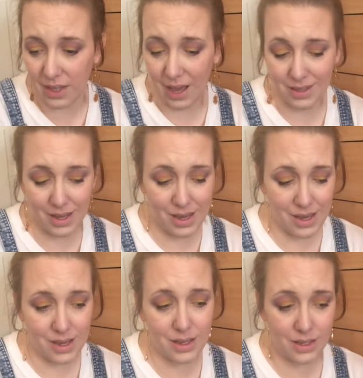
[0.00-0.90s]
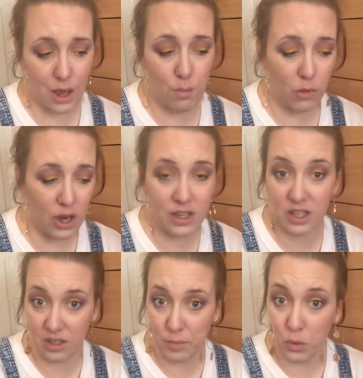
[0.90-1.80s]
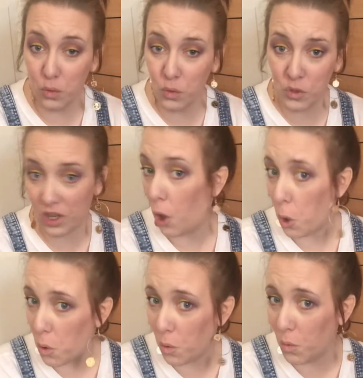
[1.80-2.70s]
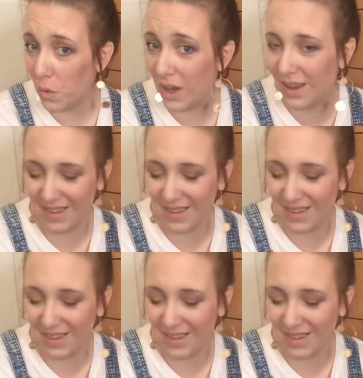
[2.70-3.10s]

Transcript: that is my smalls haul.